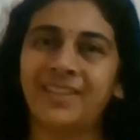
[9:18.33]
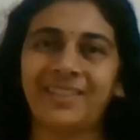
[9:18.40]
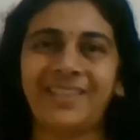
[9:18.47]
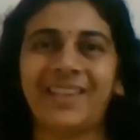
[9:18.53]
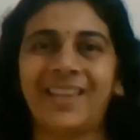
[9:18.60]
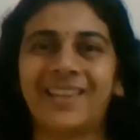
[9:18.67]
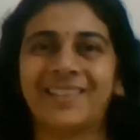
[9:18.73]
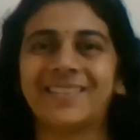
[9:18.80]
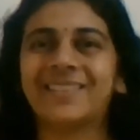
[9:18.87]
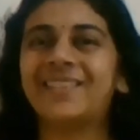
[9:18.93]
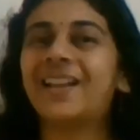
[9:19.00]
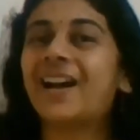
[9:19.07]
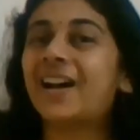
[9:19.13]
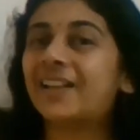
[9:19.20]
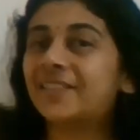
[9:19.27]
Yes, the
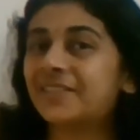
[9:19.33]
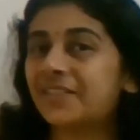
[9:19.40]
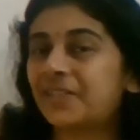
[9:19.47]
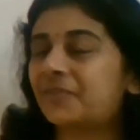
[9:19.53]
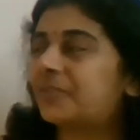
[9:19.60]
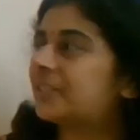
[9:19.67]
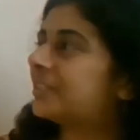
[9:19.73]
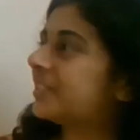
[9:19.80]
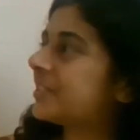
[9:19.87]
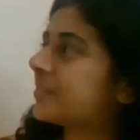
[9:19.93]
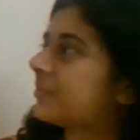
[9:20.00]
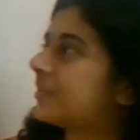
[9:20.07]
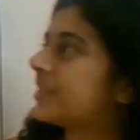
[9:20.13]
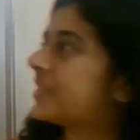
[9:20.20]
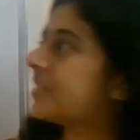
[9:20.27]
answer for this
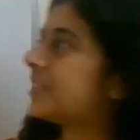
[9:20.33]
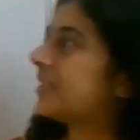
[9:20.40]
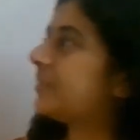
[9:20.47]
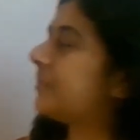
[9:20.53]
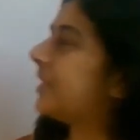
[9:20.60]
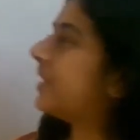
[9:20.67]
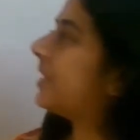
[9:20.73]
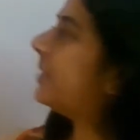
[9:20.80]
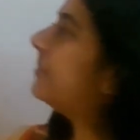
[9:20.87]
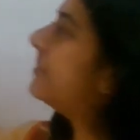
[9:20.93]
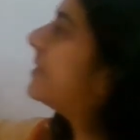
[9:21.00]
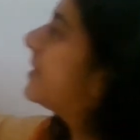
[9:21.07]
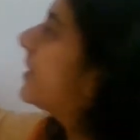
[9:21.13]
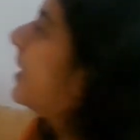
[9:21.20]
question becomes